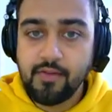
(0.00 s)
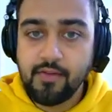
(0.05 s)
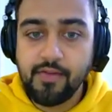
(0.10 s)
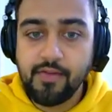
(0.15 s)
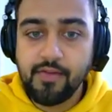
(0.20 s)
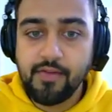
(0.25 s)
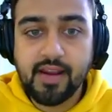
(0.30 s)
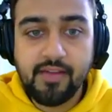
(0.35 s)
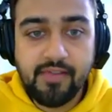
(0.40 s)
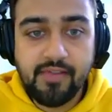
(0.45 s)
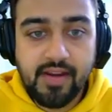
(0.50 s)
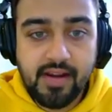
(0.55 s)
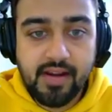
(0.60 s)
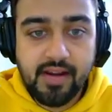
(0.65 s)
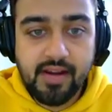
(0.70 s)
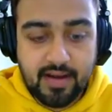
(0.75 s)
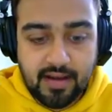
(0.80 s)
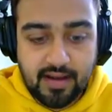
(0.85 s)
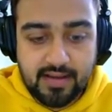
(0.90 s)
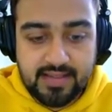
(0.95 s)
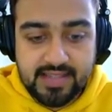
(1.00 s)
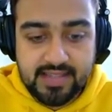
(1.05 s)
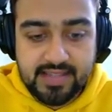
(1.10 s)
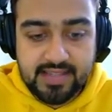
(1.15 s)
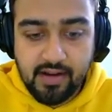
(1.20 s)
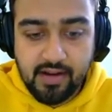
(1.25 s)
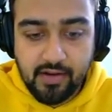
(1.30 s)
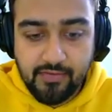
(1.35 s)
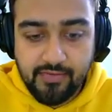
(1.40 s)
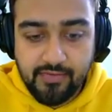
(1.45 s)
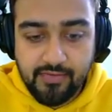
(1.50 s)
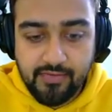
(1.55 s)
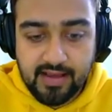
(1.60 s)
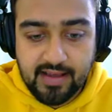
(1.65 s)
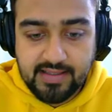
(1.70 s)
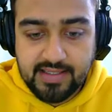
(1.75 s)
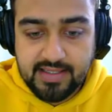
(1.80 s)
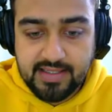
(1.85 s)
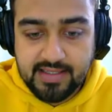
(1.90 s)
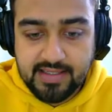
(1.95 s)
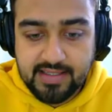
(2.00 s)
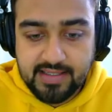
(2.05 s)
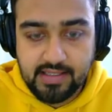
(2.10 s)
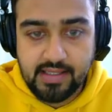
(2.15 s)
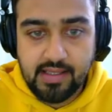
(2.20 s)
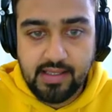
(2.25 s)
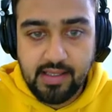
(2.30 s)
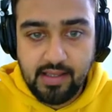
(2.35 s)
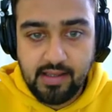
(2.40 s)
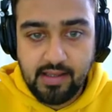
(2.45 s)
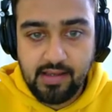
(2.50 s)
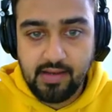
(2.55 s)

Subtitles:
we are given a set of classes C,